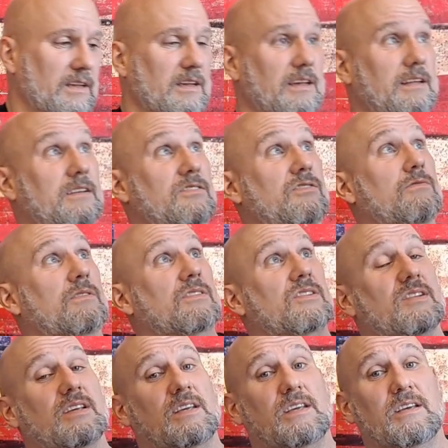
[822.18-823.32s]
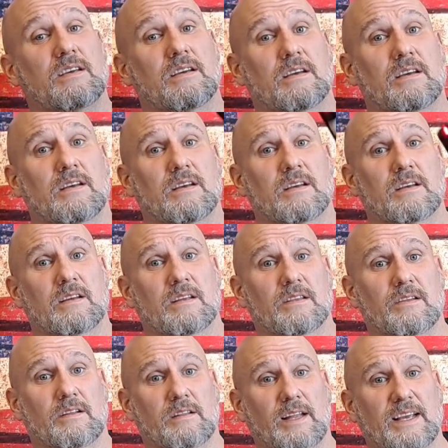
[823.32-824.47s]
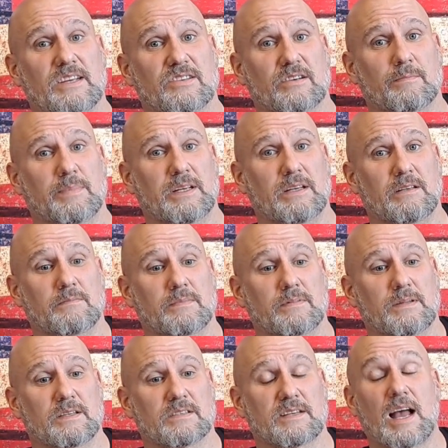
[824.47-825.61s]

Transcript: and as you can see, the laser beam is